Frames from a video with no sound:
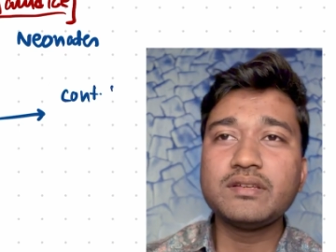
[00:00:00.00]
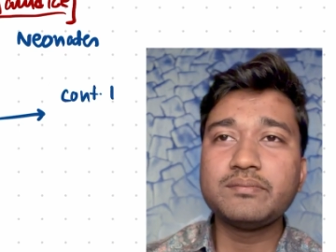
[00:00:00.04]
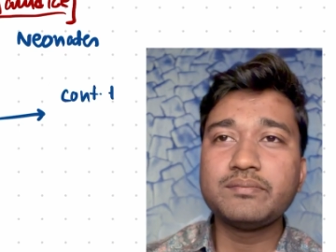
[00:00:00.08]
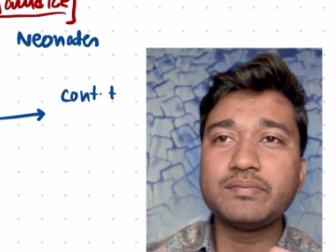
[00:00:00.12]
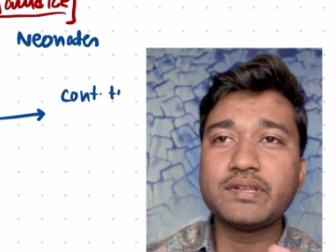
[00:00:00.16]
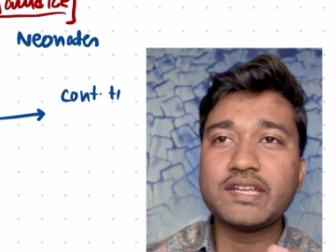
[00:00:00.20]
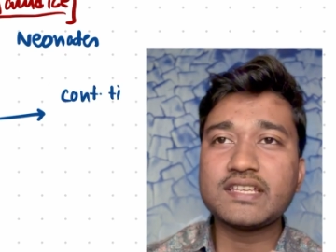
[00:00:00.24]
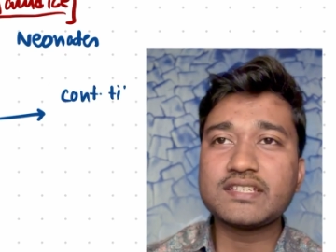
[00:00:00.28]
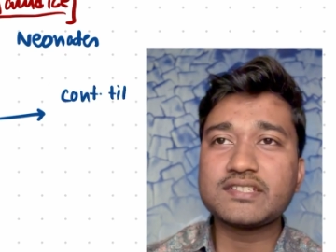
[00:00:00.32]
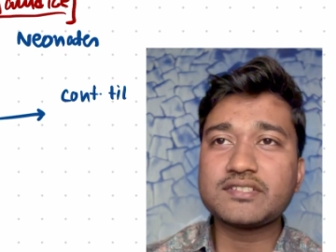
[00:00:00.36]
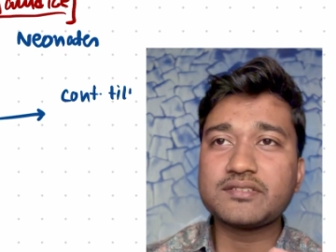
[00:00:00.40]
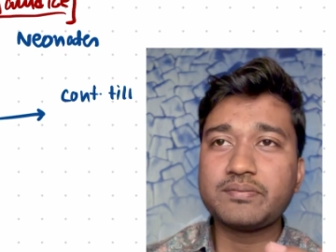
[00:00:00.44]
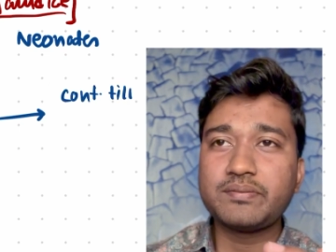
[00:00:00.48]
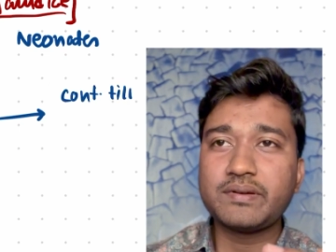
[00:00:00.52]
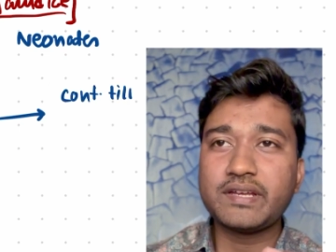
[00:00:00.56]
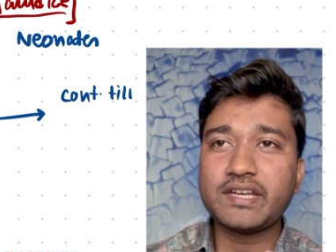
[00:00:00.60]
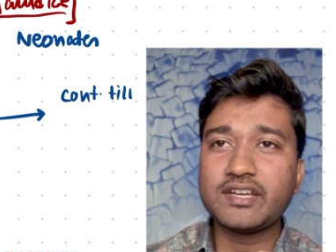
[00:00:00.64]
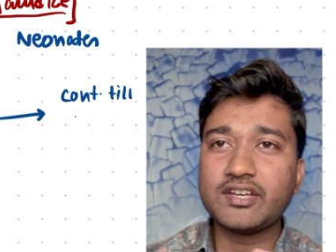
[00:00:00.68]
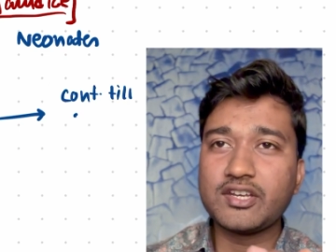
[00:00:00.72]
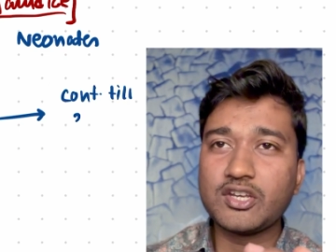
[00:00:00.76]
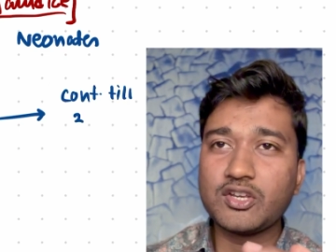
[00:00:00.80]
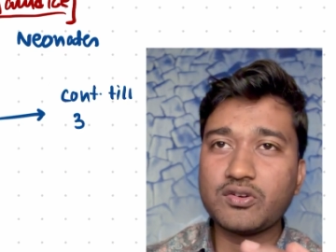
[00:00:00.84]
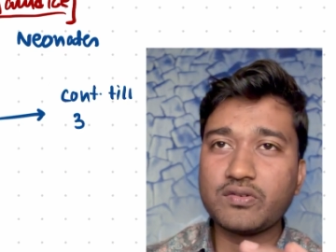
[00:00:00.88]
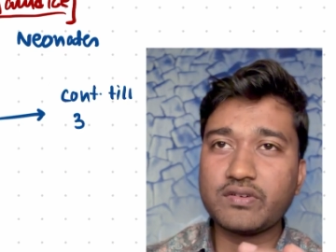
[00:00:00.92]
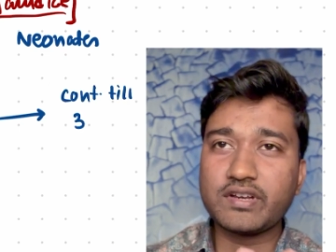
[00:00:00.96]
breastfed
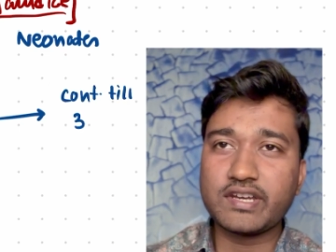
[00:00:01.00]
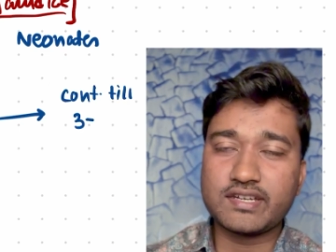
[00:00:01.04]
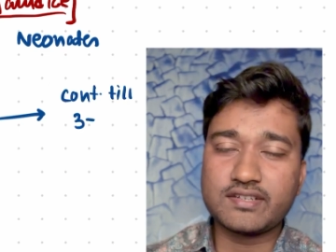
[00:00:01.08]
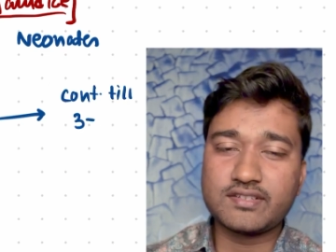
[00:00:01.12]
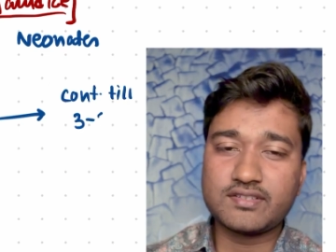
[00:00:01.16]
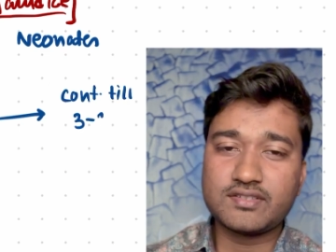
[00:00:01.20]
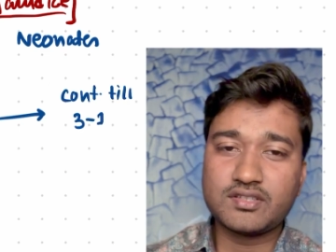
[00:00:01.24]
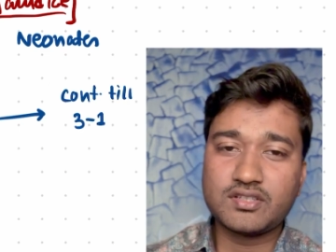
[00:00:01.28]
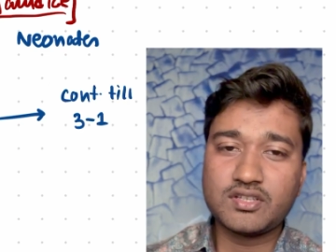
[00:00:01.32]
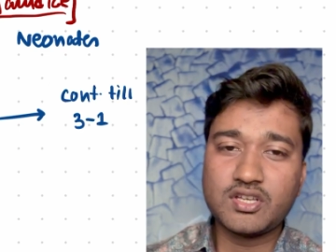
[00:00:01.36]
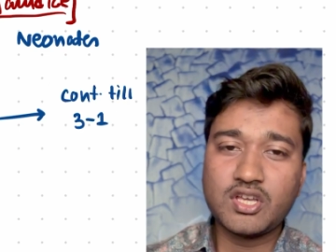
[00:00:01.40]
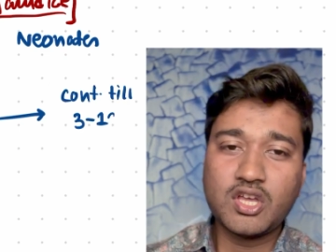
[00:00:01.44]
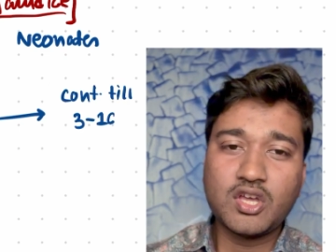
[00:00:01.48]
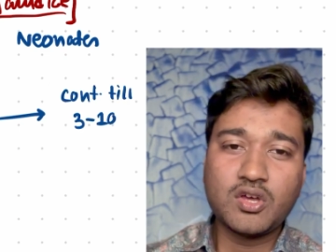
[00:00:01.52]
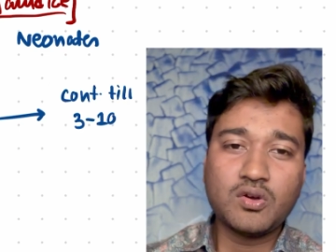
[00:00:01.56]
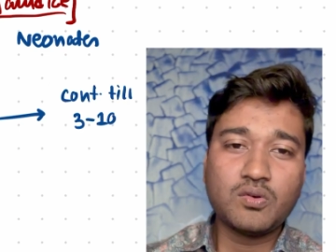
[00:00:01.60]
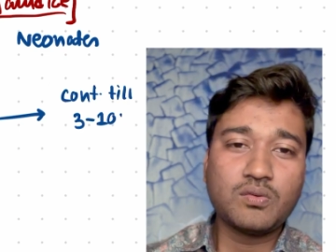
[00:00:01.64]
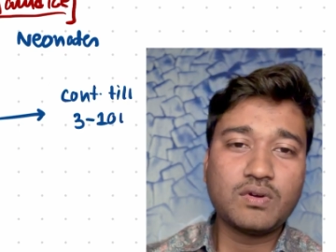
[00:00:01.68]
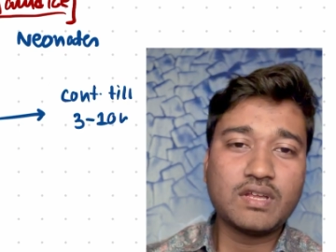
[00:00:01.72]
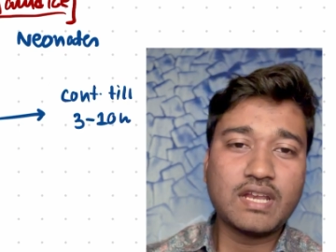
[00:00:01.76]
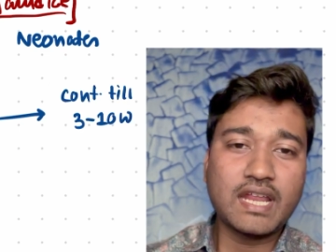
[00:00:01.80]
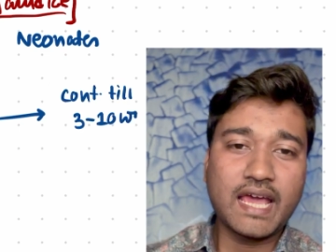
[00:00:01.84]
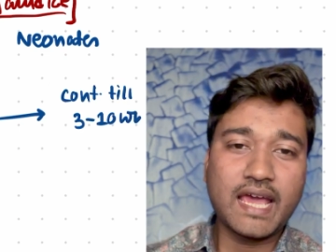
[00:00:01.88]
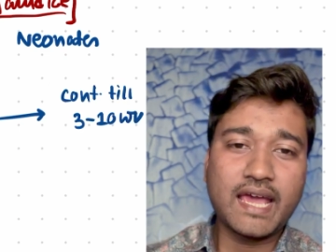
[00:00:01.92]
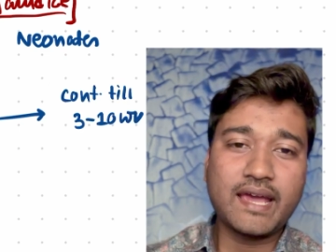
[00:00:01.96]
neonates
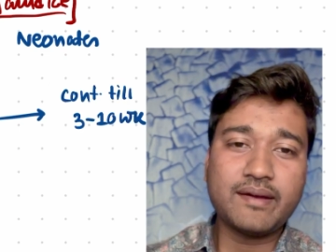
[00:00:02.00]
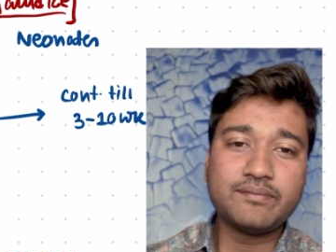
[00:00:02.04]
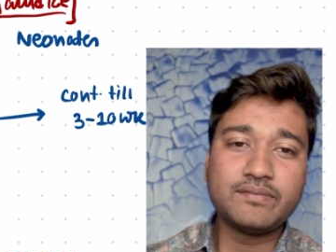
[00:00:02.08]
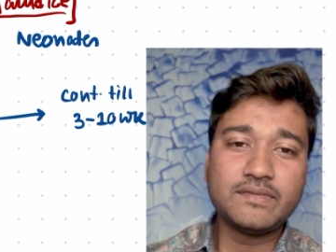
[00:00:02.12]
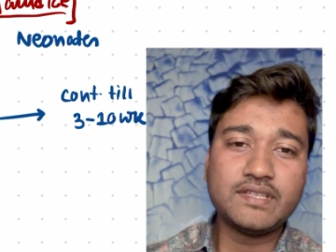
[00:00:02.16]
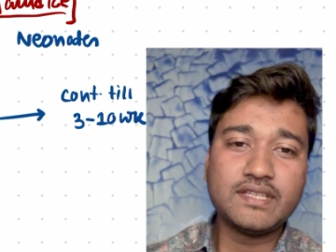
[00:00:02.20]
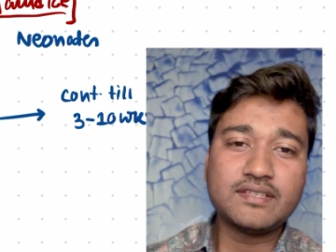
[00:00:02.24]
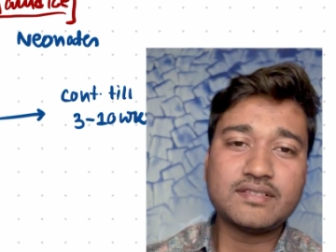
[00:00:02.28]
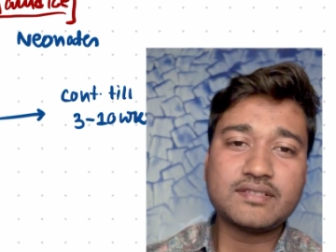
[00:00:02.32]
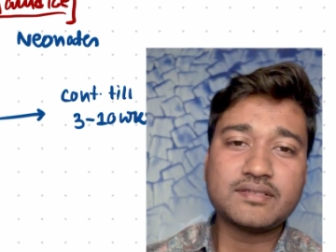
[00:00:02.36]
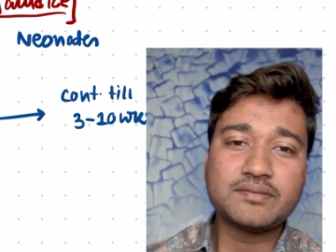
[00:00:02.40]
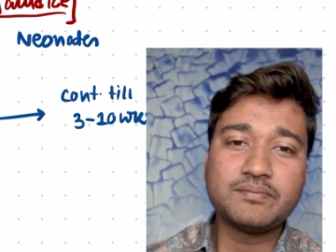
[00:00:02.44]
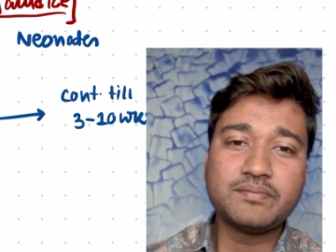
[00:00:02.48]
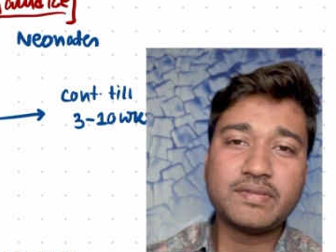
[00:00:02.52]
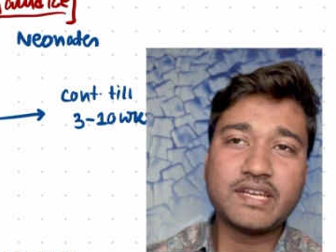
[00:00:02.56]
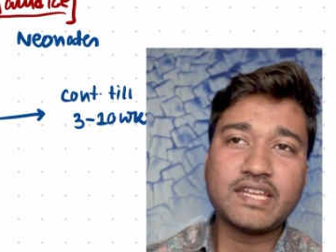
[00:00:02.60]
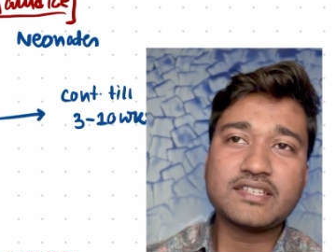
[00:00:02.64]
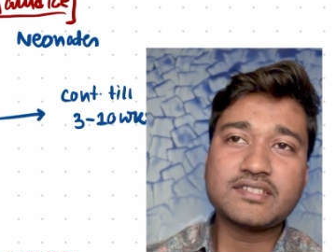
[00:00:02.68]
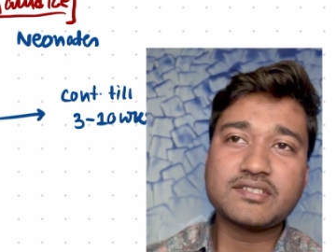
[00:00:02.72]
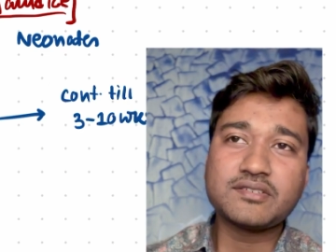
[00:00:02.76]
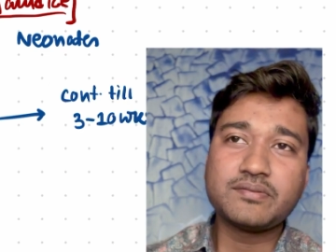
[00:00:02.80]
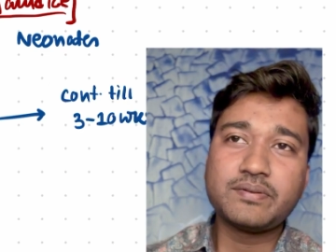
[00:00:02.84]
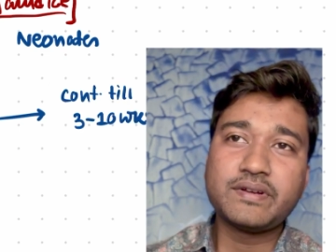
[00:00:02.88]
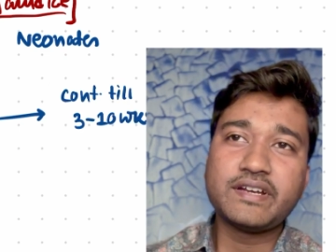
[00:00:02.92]
will have this breast